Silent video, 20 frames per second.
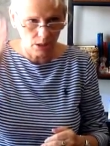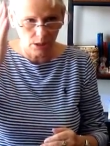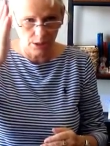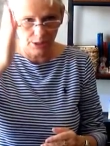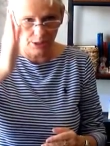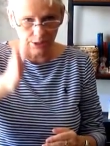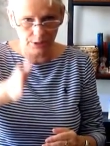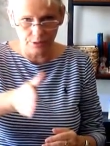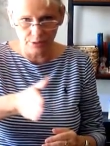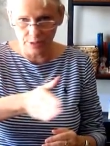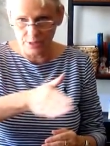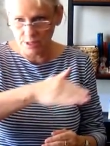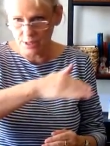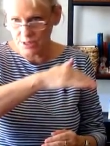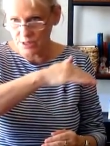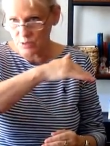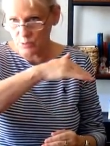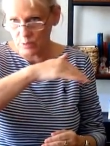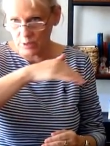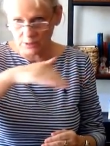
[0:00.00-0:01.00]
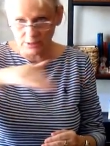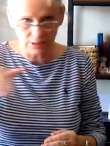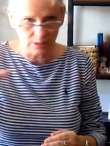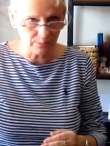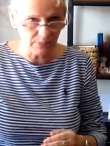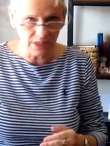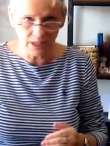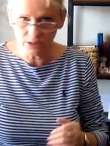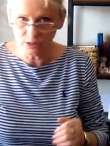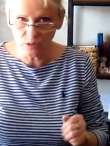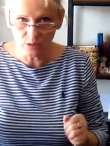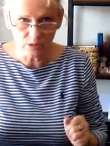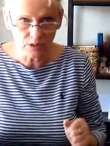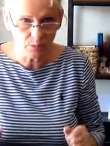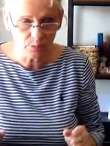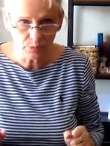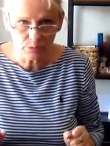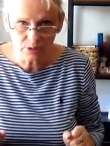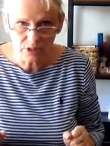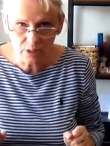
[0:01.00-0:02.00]
Here is what I'm not
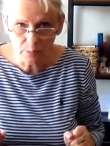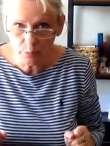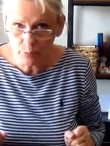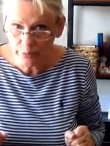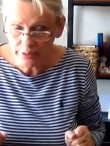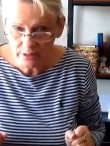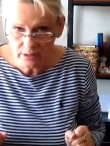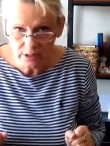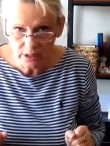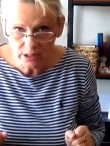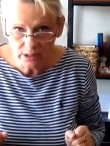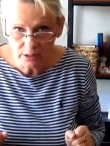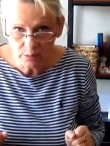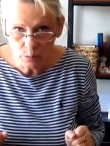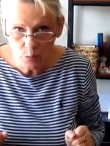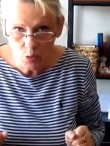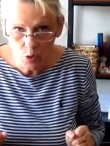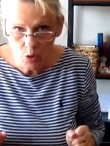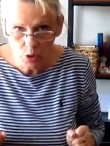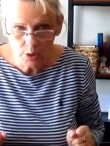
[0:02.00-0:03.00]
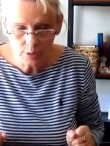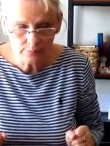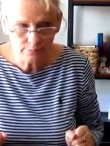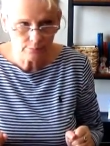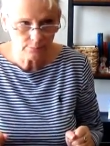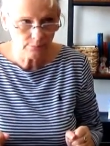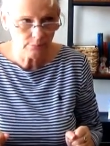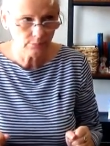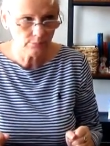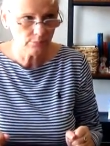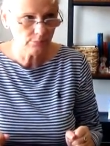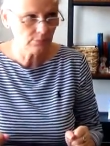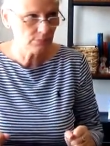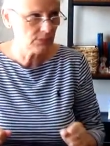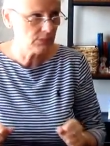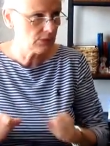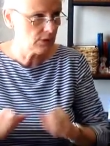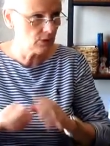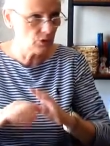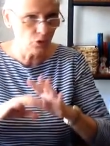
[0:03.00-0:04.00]
gonna put up with anymore.
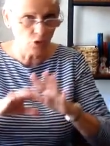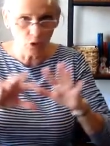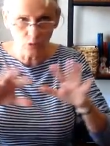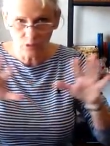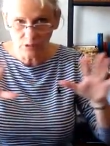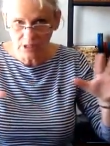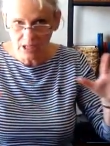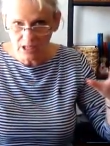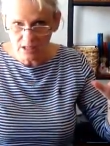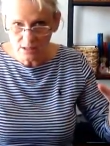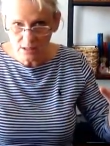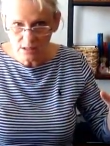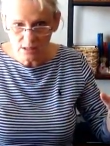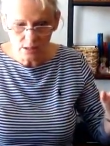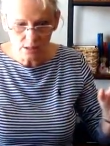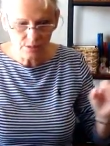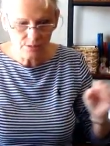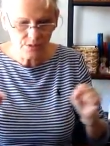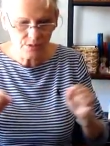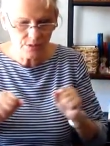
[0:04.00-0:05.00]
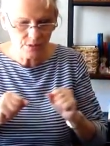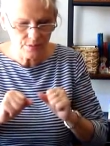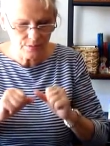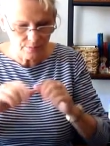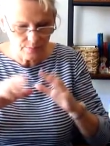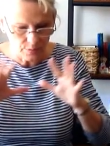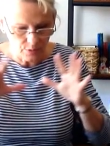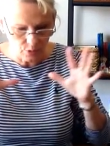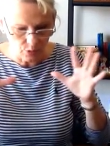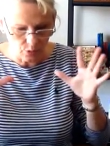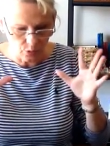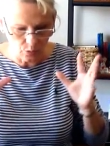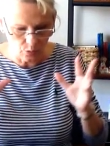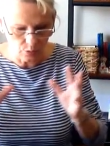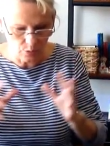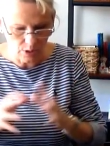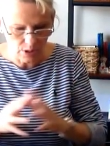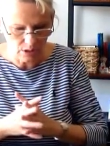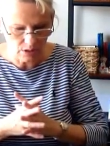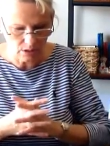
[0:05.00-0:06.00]
No nonsense,
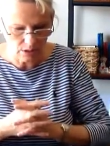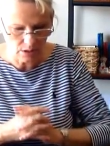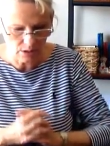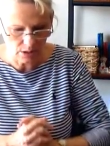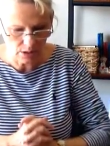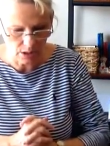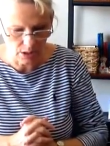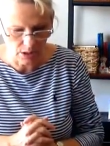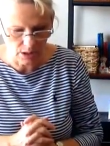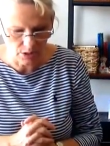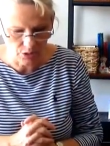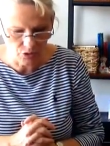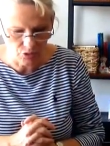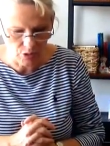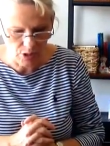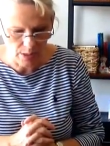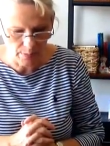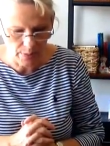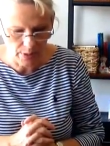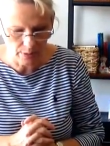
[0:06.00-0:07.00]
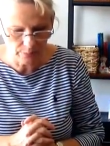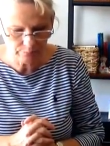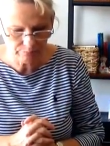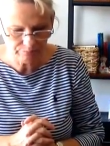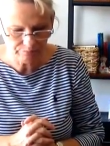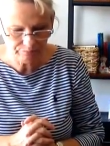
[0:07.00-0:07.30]
no drama.